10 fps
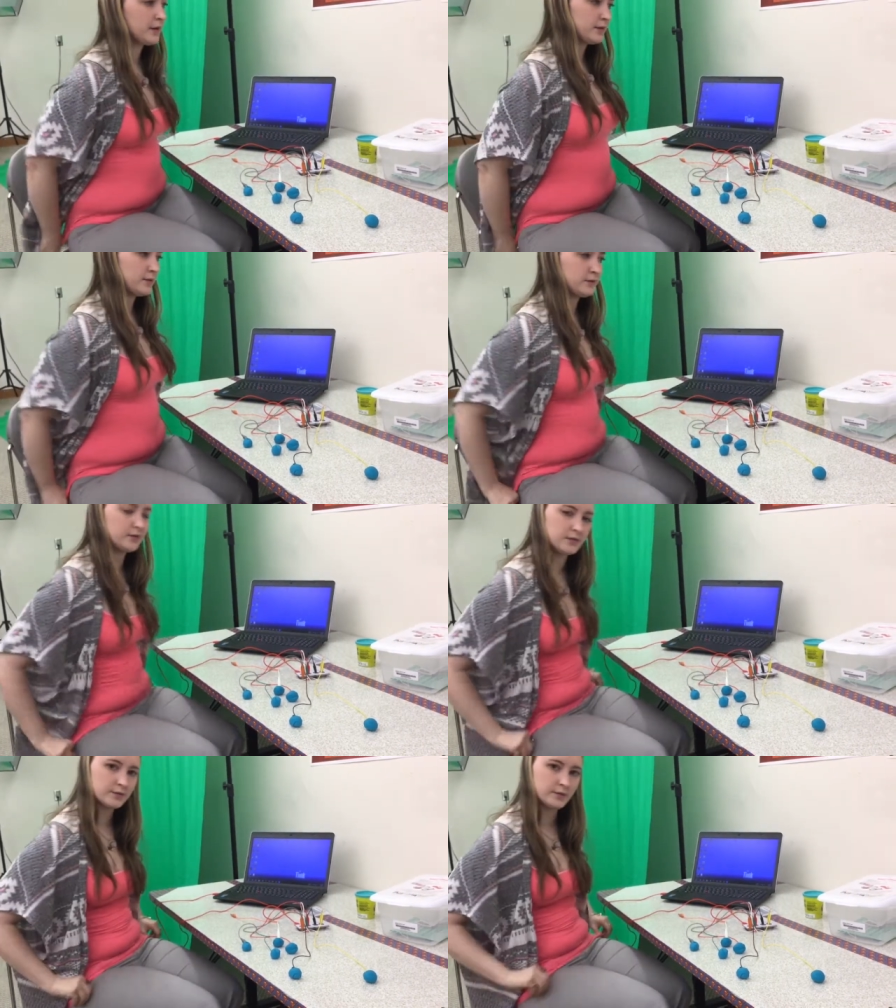I use
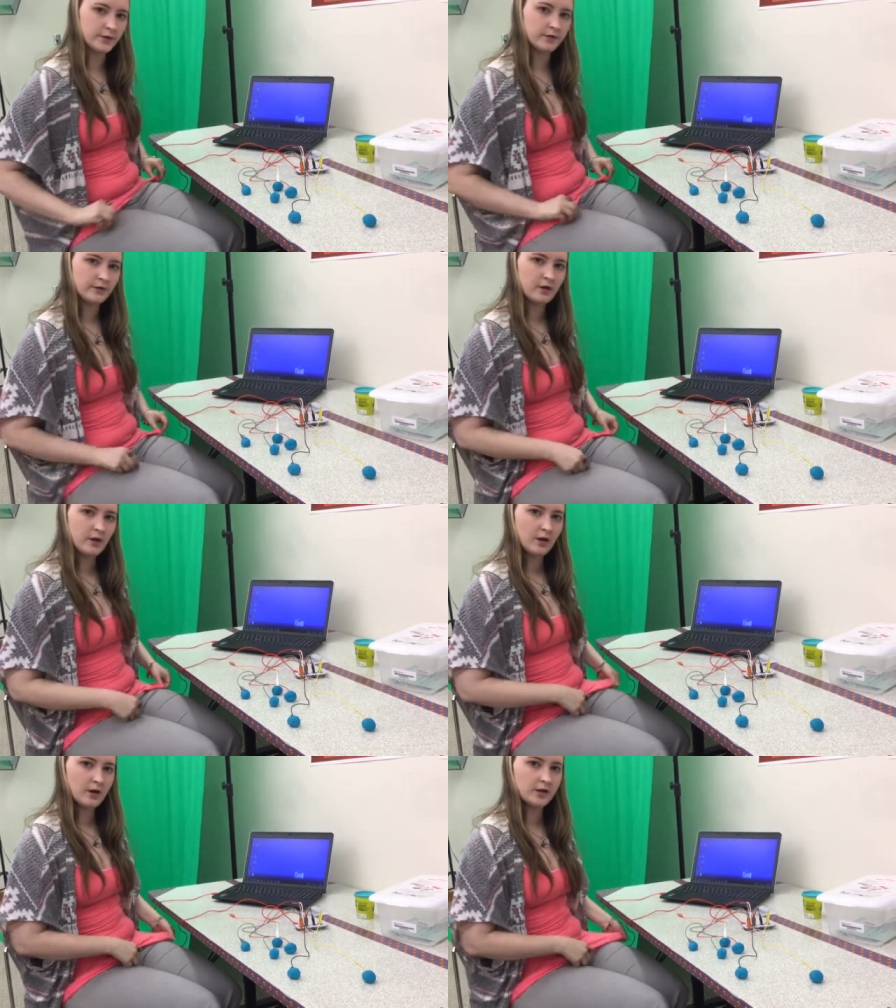this with
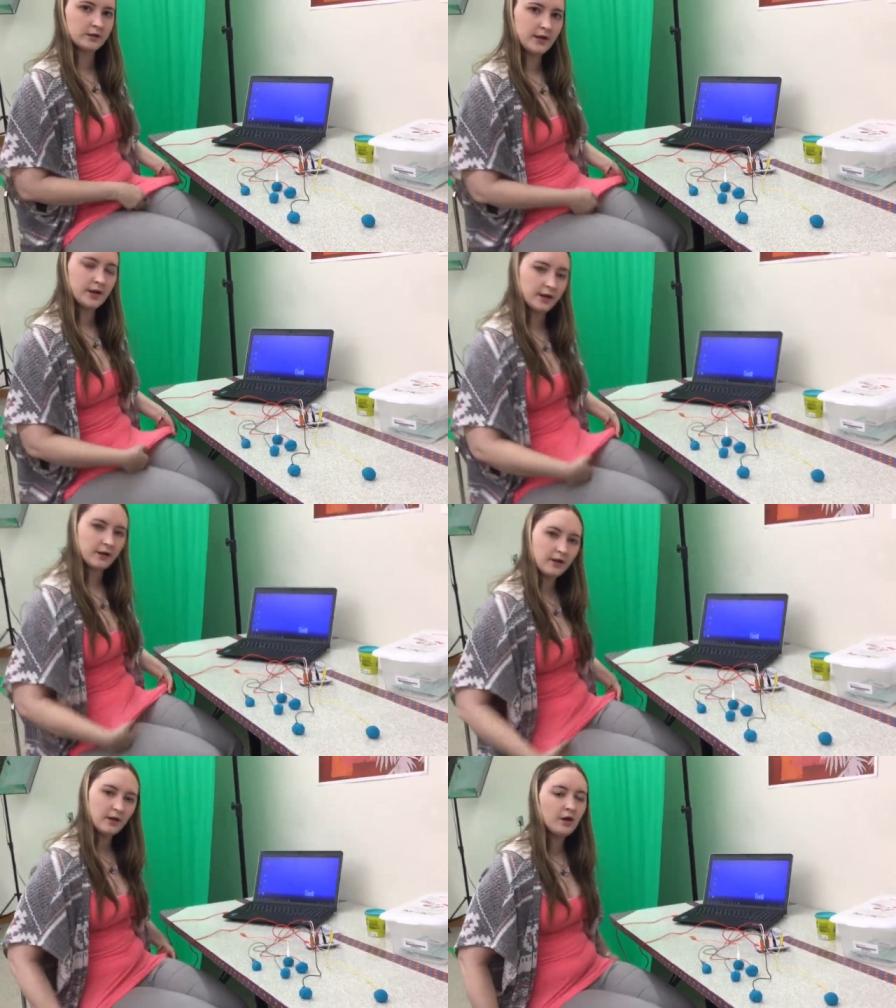online?
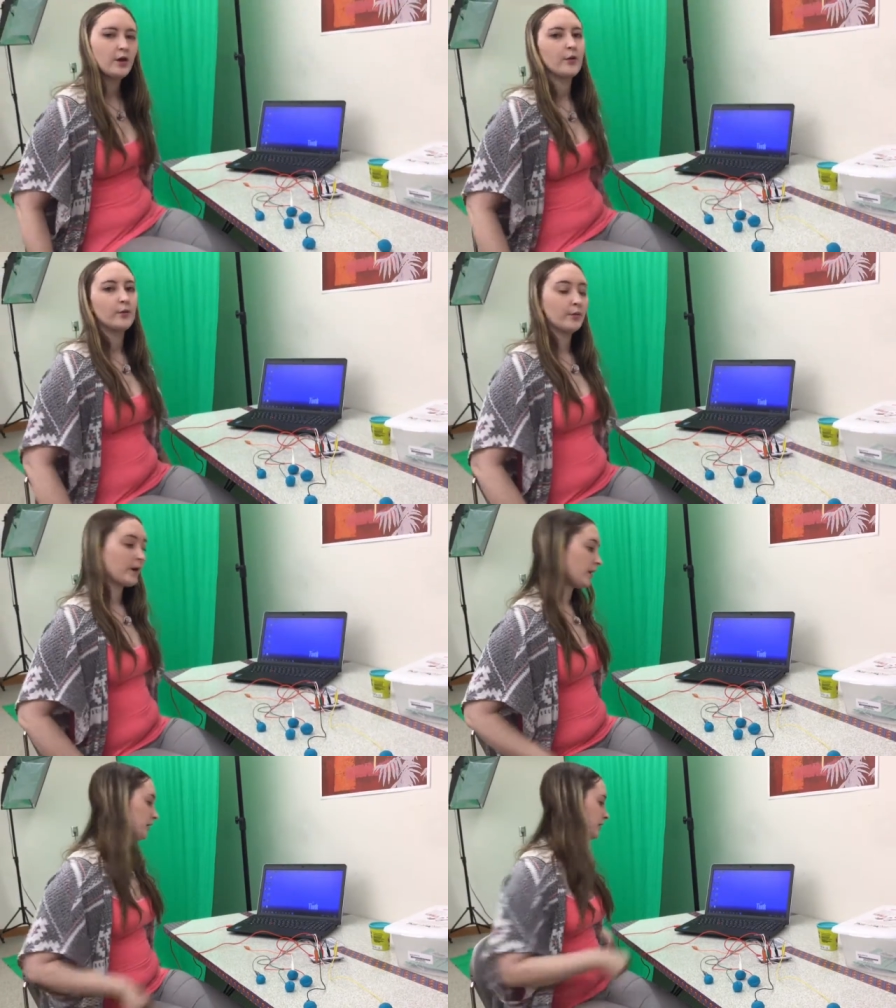
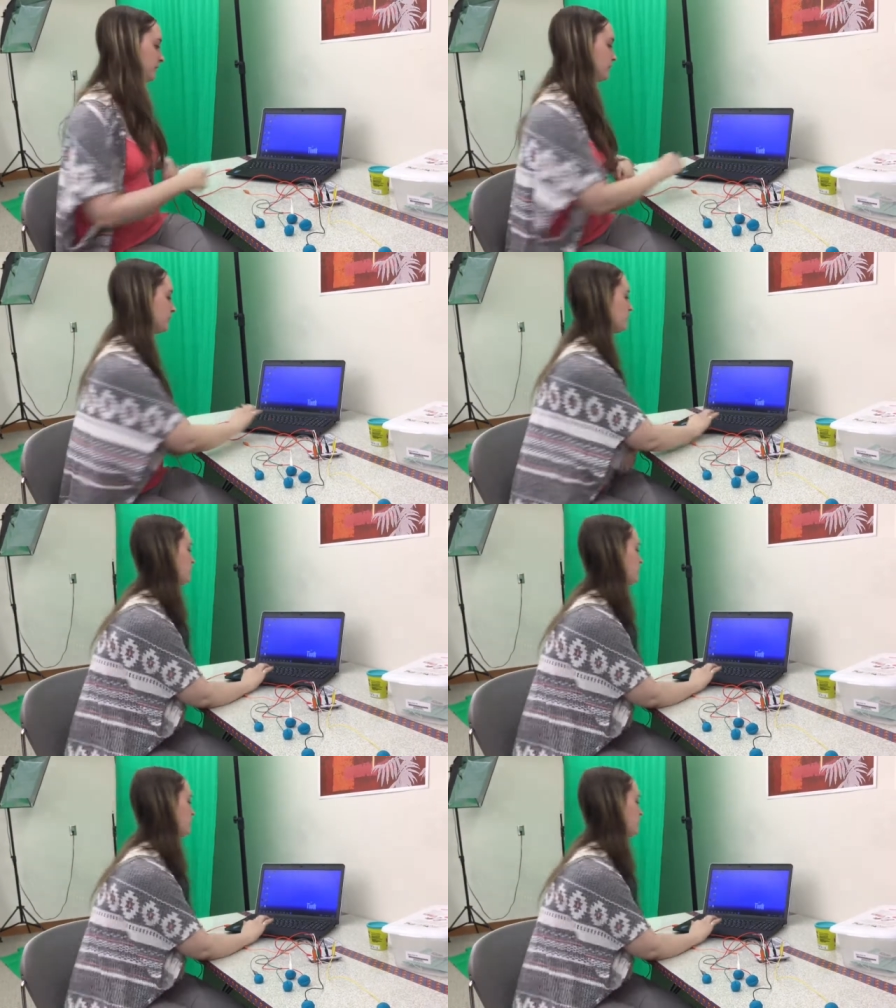Well, if you